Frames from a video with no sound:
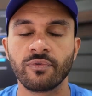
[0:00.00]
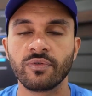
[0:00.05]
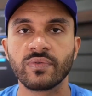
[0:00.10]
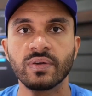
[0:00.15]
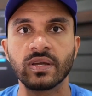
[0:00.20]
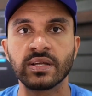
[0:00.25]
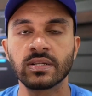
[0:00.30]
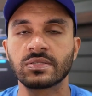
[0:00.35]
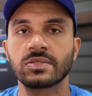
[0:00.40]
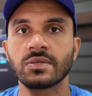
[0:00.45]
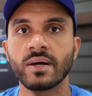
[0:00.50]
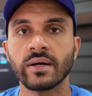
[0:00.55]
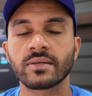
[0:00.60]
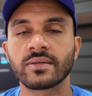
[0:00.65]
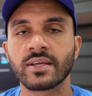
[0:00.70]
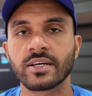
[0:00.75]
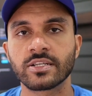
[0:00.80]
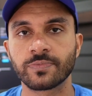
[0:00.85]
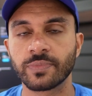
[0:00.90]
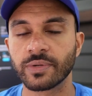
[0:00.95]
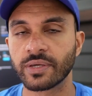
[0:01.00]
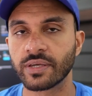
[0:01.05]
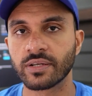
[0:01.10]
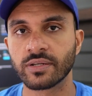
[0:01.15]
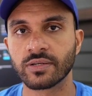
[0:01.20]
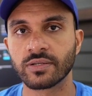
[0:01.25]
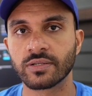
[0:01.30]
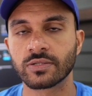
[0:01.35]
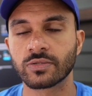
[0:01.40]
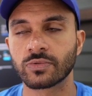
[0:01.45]
When we get started as
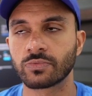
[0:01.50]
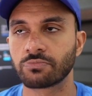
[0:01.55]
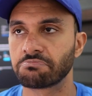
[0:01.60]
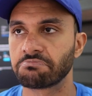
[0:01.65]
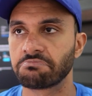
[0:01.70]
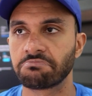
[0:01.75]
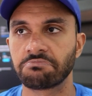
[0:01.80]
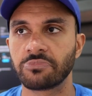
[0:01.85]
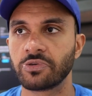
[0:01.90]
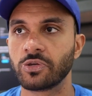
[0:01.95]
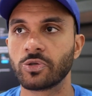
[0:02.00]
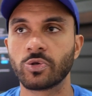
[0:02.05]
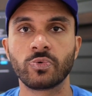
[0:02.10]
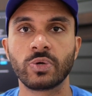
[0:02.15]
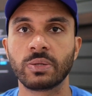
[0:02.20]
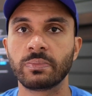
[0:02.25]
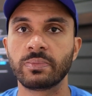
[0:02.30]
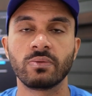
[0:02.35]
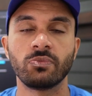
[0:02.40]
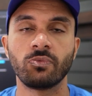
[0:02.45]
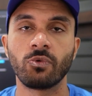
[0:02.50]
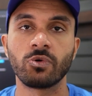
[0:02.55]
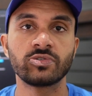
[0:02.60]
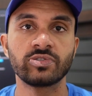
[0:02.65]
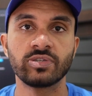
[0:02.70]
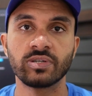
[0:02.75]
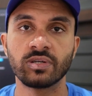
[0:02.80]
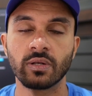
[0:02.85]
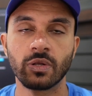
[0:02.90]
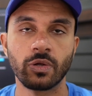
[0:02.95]
beginners, you know, we'll be
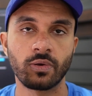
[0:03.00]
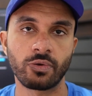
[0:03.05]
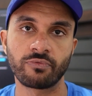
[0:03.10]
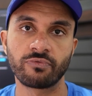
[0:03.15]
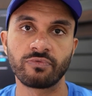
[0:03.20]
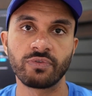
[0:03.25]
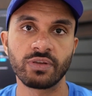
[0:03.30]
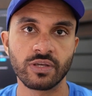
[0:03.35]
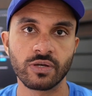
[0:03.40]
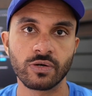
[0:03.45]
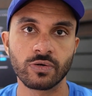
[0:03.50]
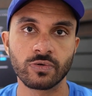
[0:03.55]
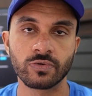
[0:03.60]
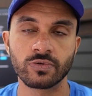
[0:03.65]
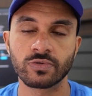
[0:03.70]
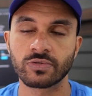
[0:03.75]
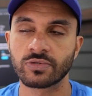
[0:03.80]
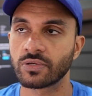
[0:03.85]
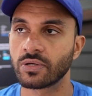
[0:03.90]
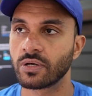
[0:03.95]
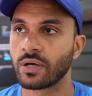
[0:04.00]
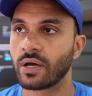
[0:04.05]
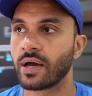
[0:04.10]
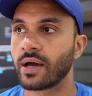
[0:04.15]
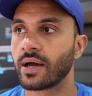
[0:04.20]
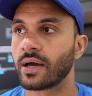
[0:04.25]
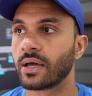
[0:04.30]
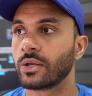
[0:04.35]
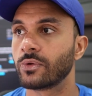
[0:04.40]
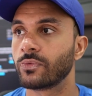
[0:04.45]
watching a lot of videos
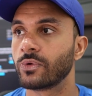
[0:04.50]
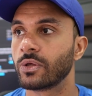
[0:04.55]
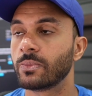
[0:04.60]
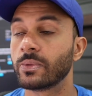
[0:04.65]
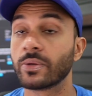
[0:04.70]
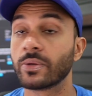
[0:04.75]
and we'll